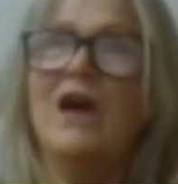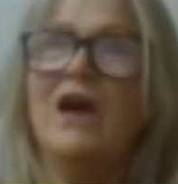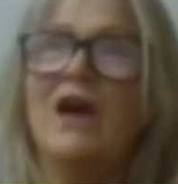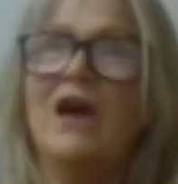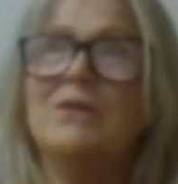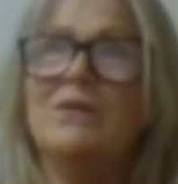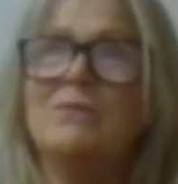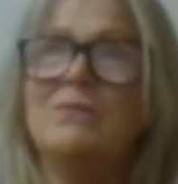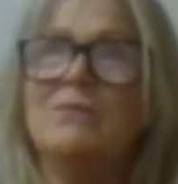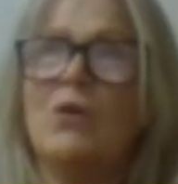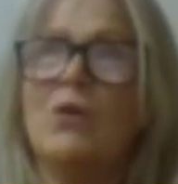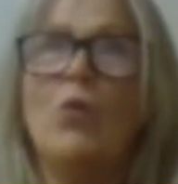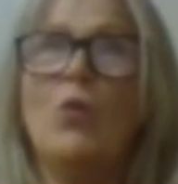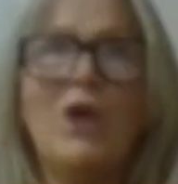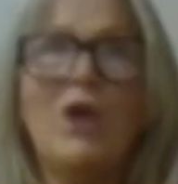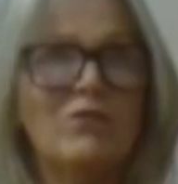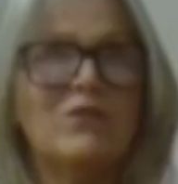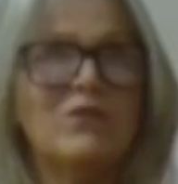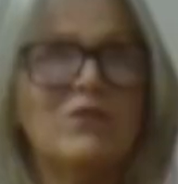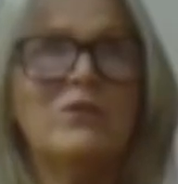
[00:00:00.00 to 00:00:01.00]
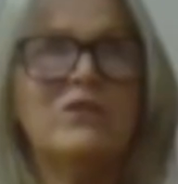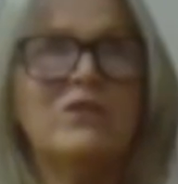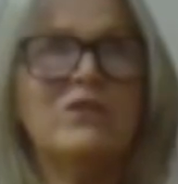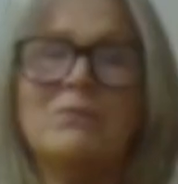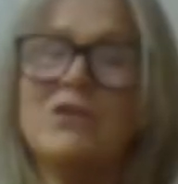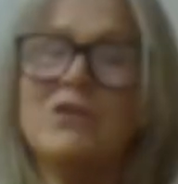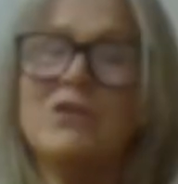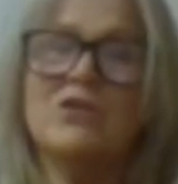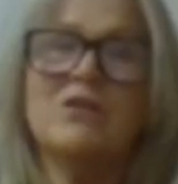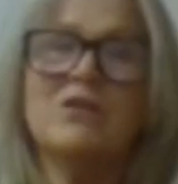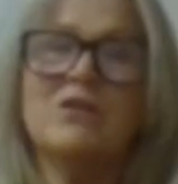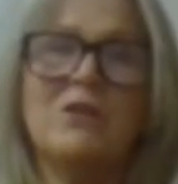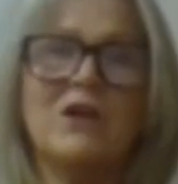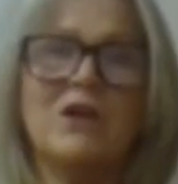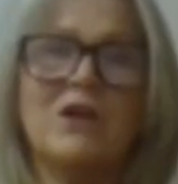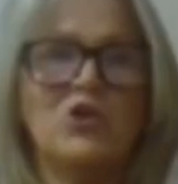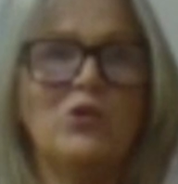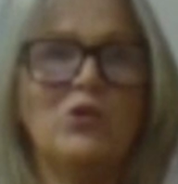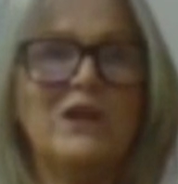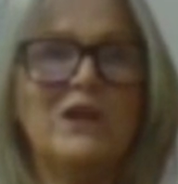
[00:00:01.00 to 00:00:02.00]
Um, whereas with Admissions
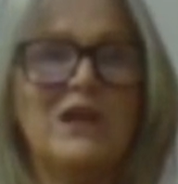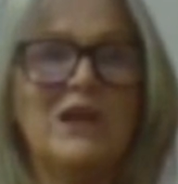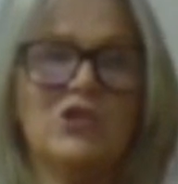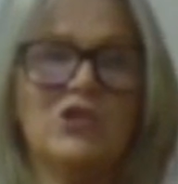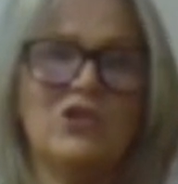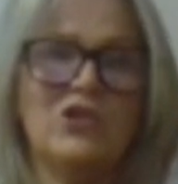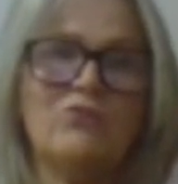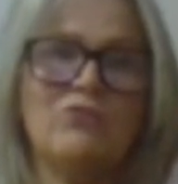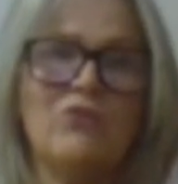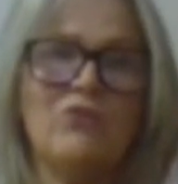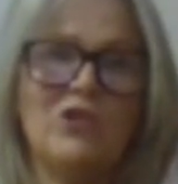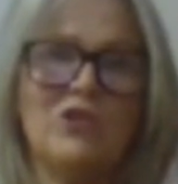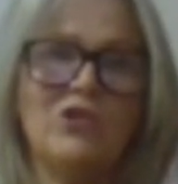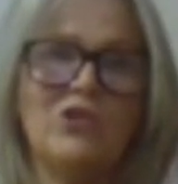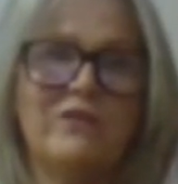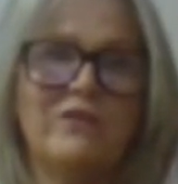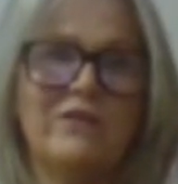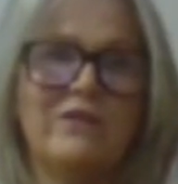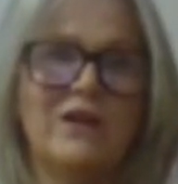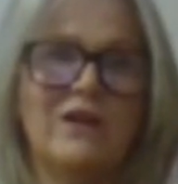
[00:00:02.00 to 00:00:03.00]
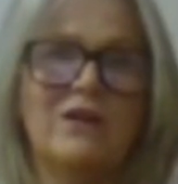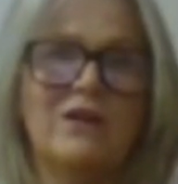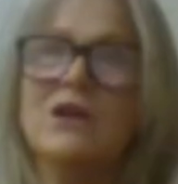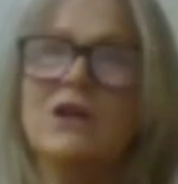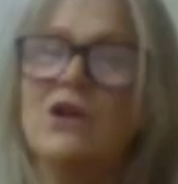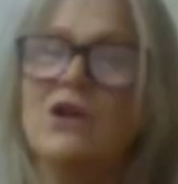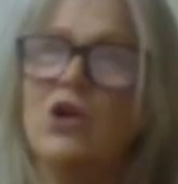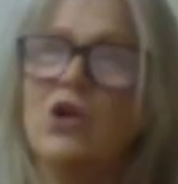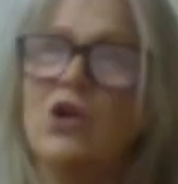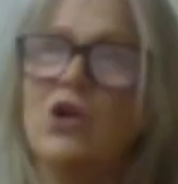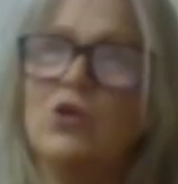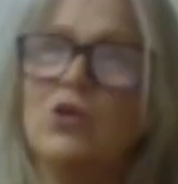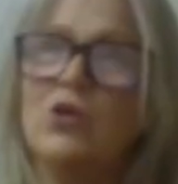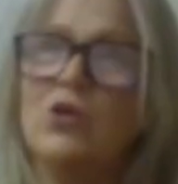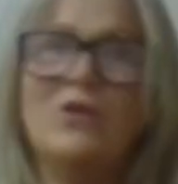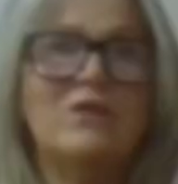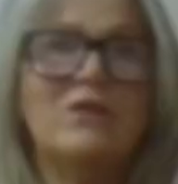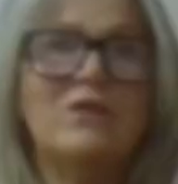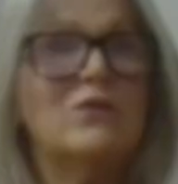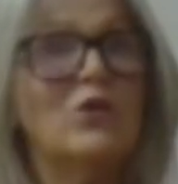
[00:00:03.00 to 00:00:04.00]
Plus, you can actually register
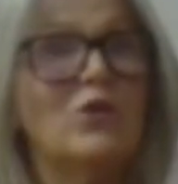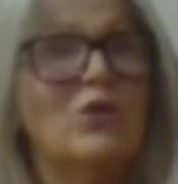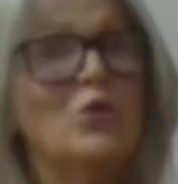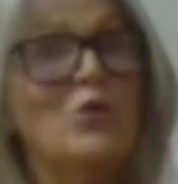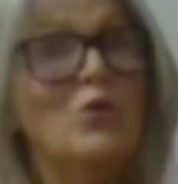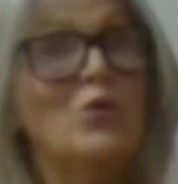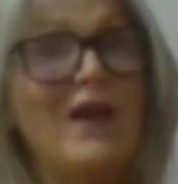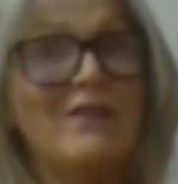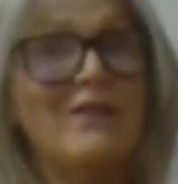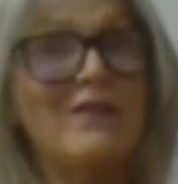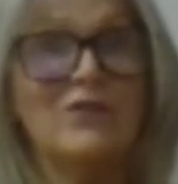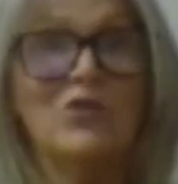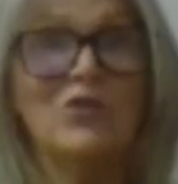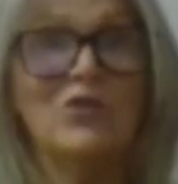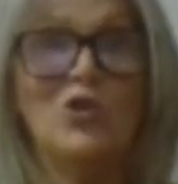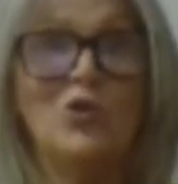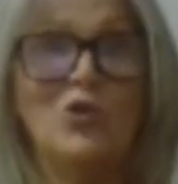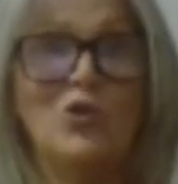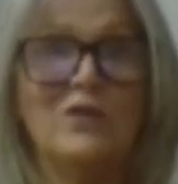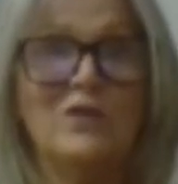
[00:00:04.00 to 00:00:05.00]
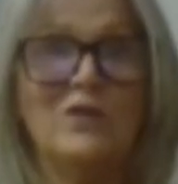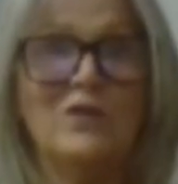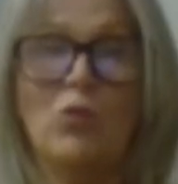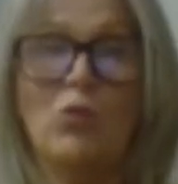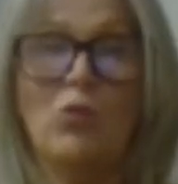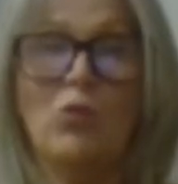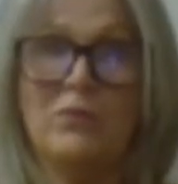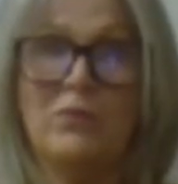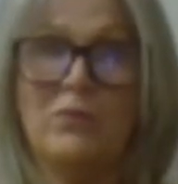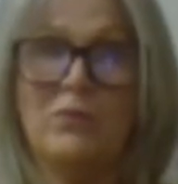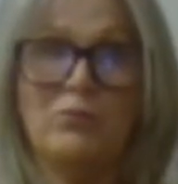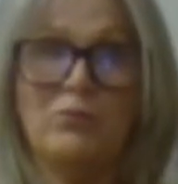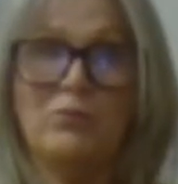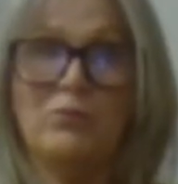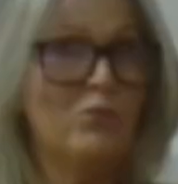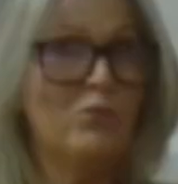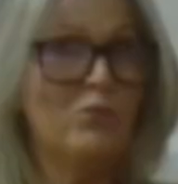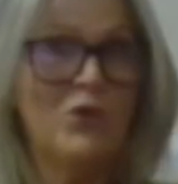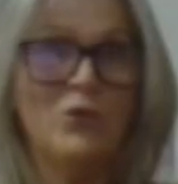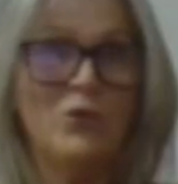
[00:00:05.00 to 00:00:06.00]
who is who has the student, what
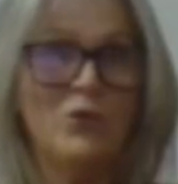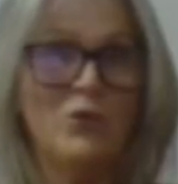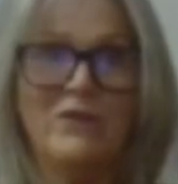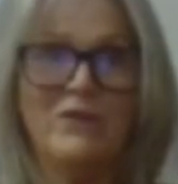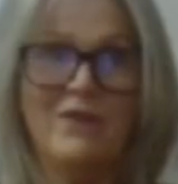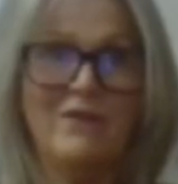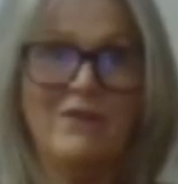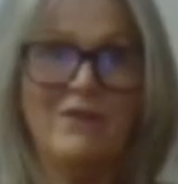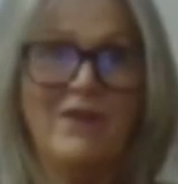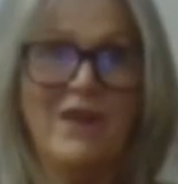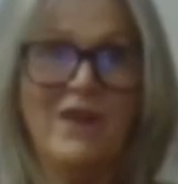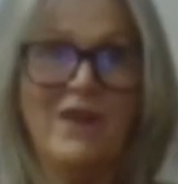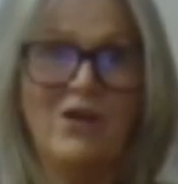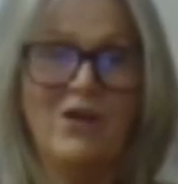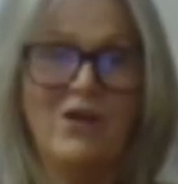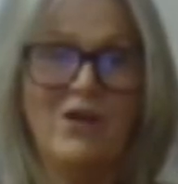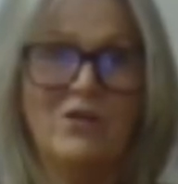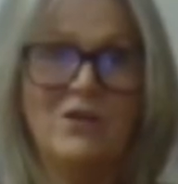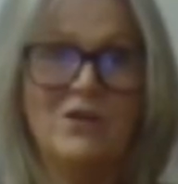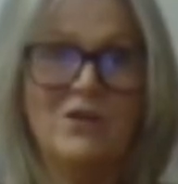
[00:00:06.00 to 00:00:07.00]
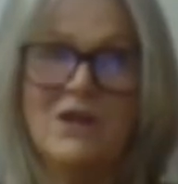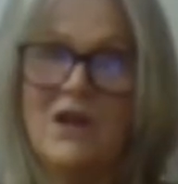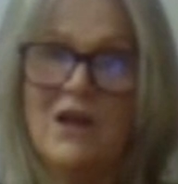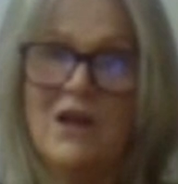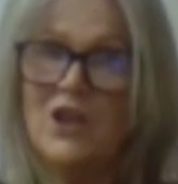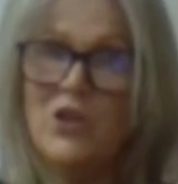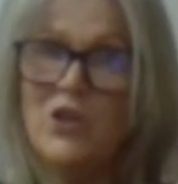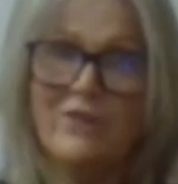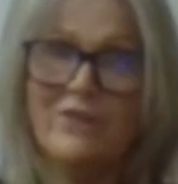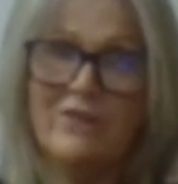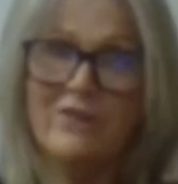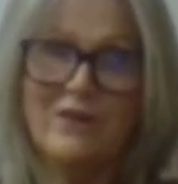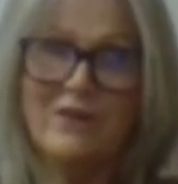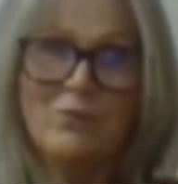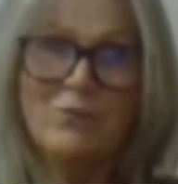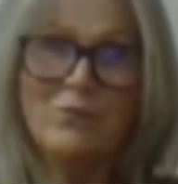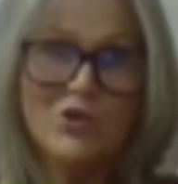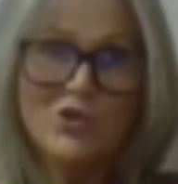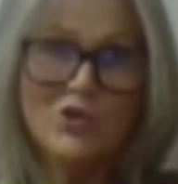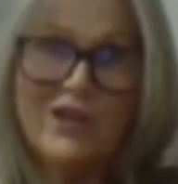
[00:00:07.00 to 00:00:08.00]
what process they are, and you can
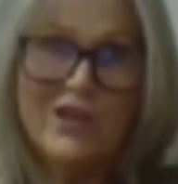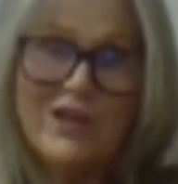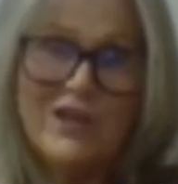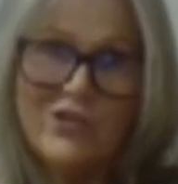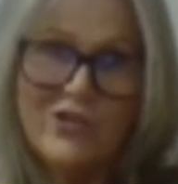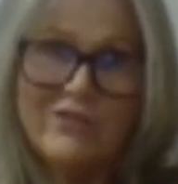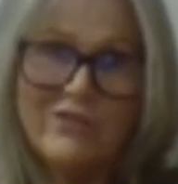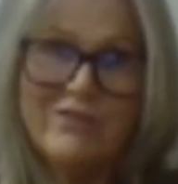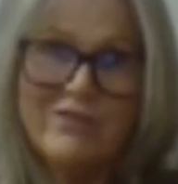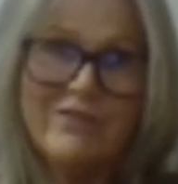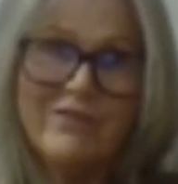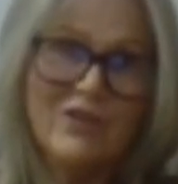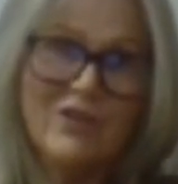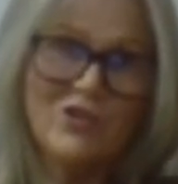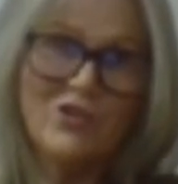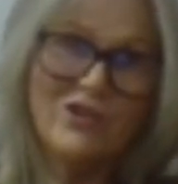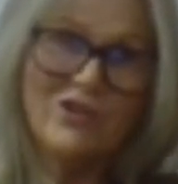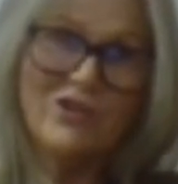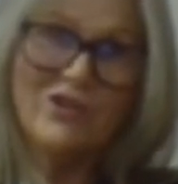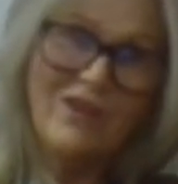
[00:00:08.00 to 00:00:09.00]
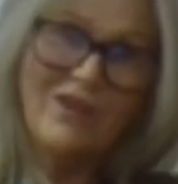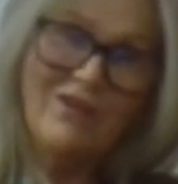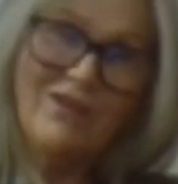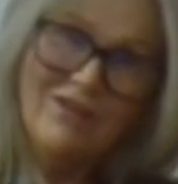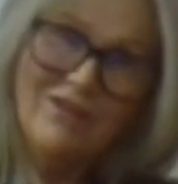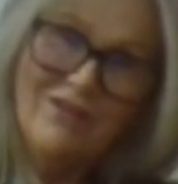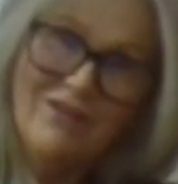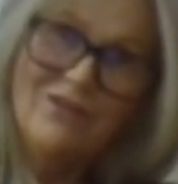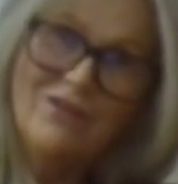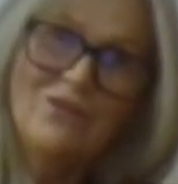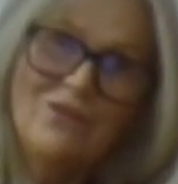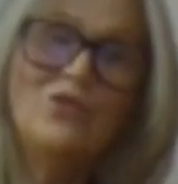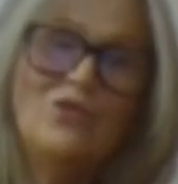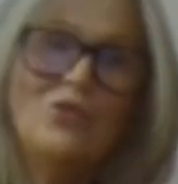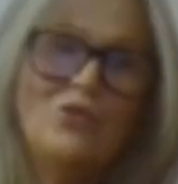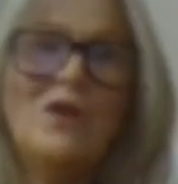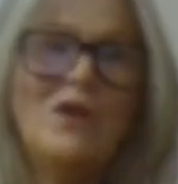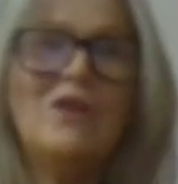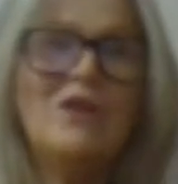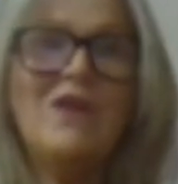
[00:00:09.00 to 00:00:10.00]
see which teacher is actually
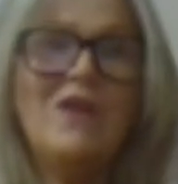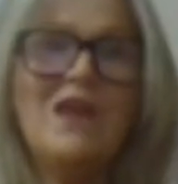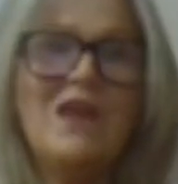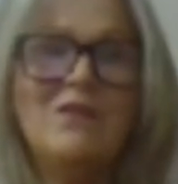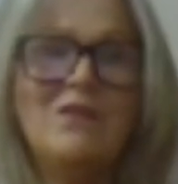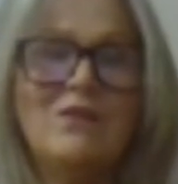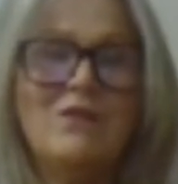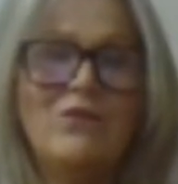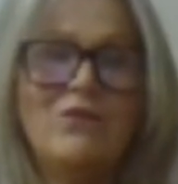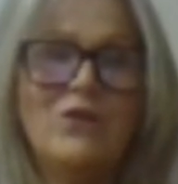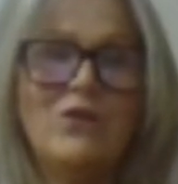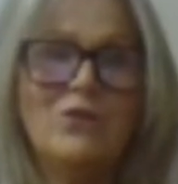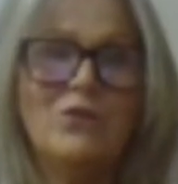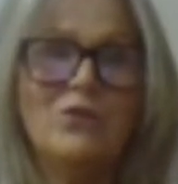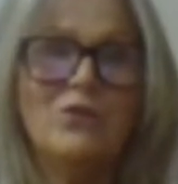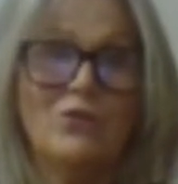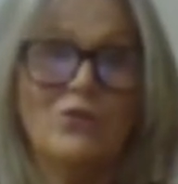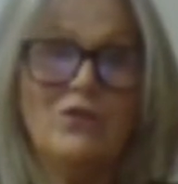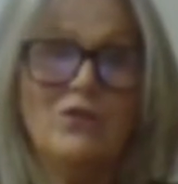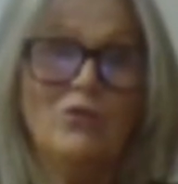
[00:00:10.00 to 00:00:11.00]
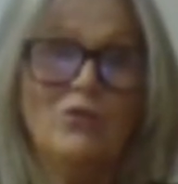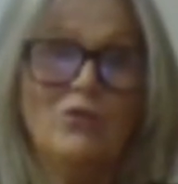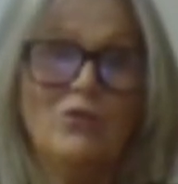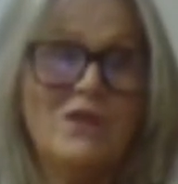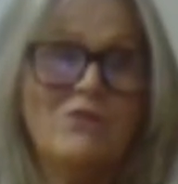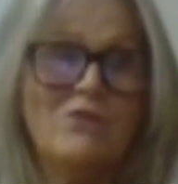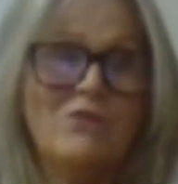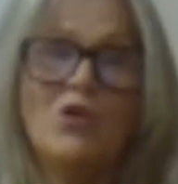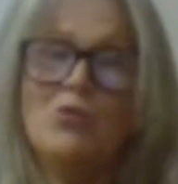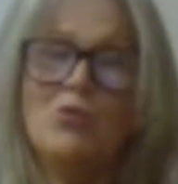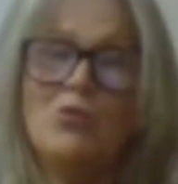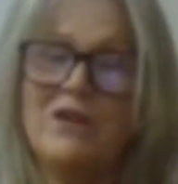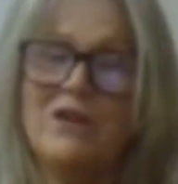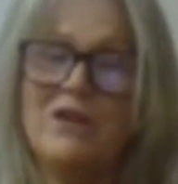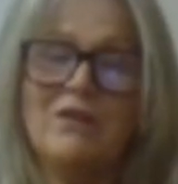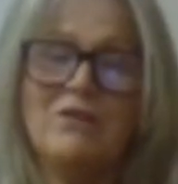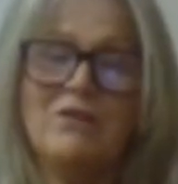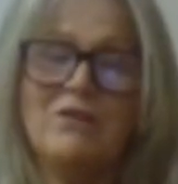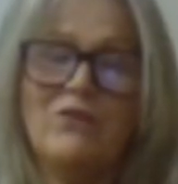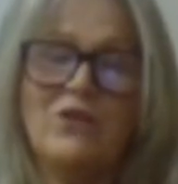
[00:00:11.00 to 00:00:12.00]
doing the interview, sorry, doing the enrolment
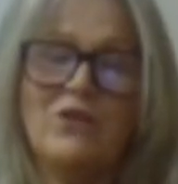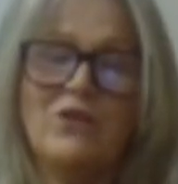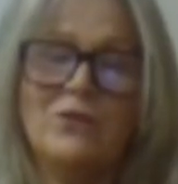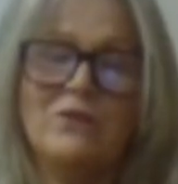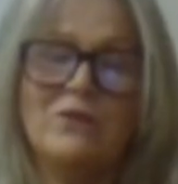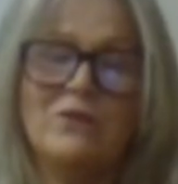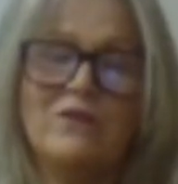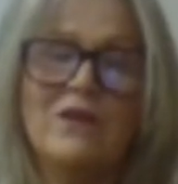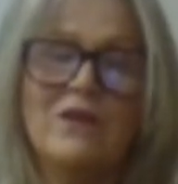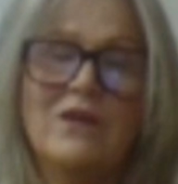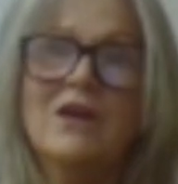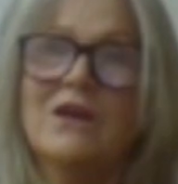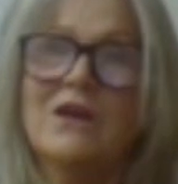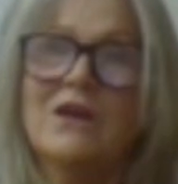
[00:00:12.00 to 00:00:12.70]
interviews.